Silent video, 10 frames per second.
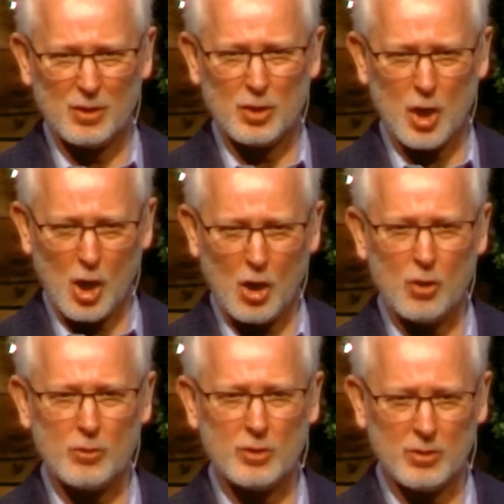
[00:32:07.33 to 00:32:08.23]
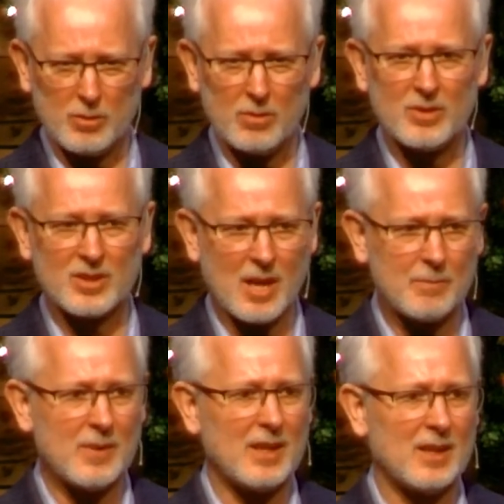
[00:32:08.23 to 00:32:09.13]
go do
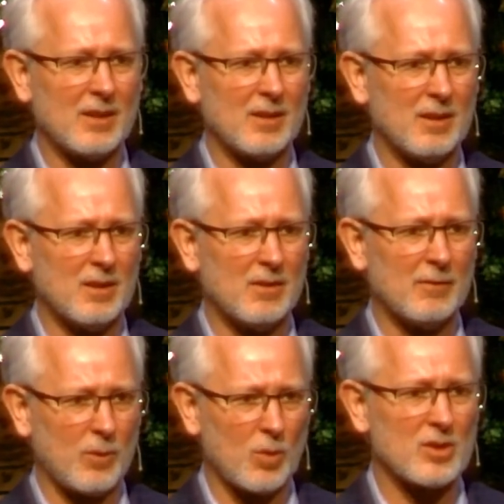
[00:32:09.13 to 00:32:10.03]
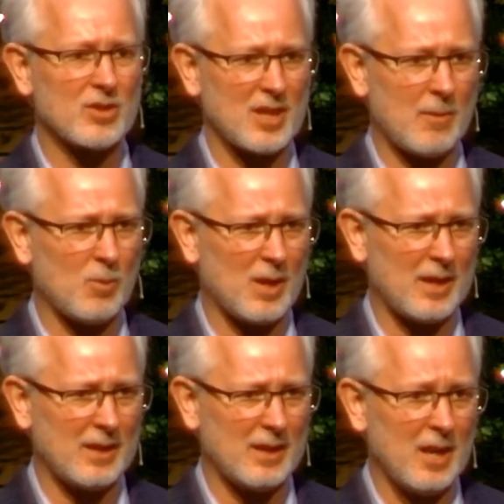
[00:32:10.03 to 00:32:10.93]
something for
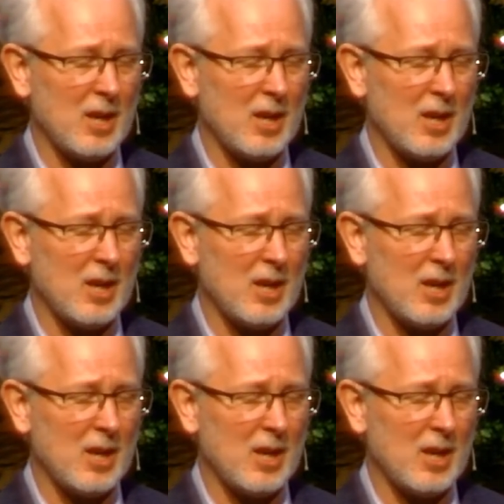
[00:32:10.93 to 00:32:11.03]
someone.